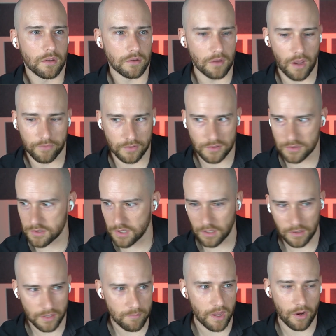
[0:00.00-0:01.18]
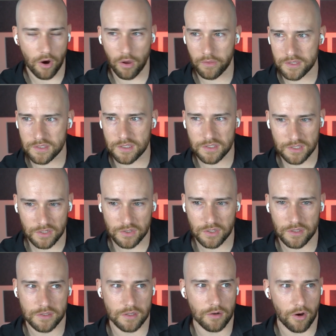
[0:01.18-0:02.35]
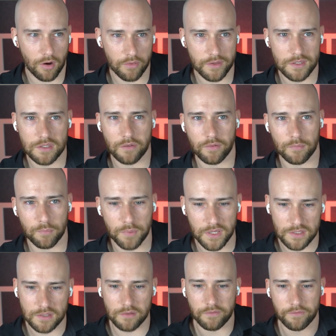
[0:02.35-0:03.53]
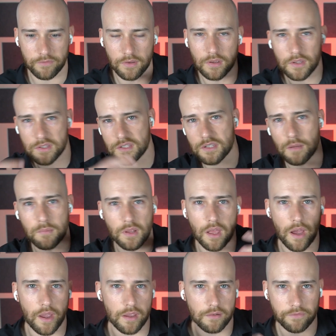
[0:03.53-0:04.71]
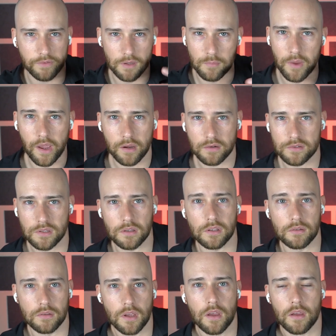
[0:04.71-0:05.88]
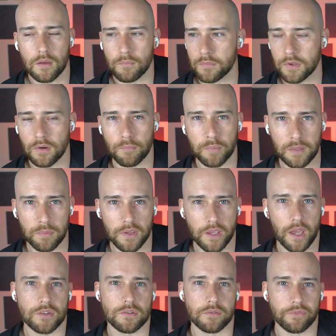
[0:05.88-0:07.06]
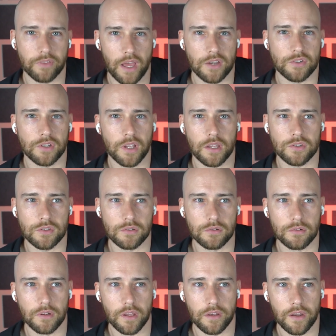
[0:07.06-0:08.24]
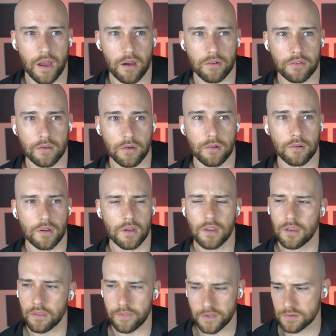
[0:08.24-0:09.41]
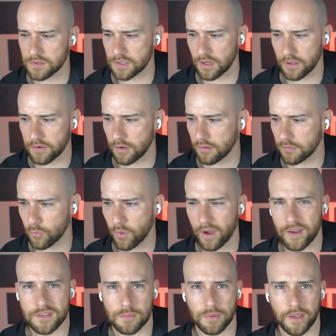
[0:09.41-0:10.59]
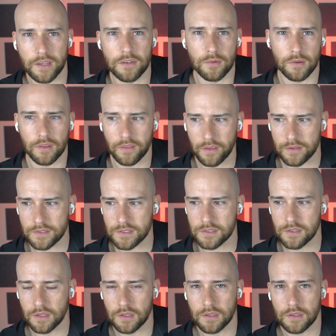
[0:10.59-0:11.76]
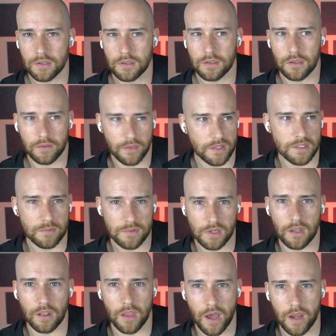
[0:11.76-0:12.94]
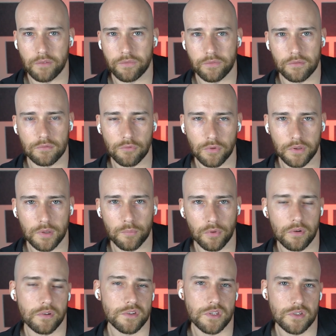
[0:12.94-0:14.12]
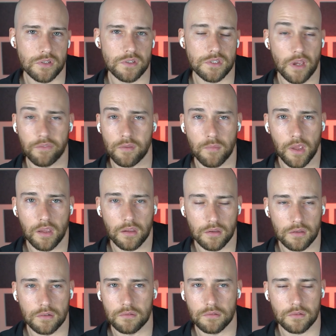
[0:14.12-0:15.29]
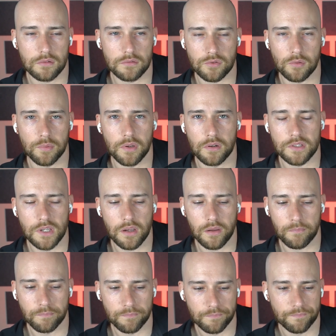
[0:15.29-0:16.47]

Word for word: You have to suddenly make all these decisions and all these different pieces of stimuli and feedback or suddenly, beeping at you, flashing at you. And now you go, this was an unknown. Why is the plane doing this? Yeah. That seems like a lot of really important decisions to have to make in a short period of time.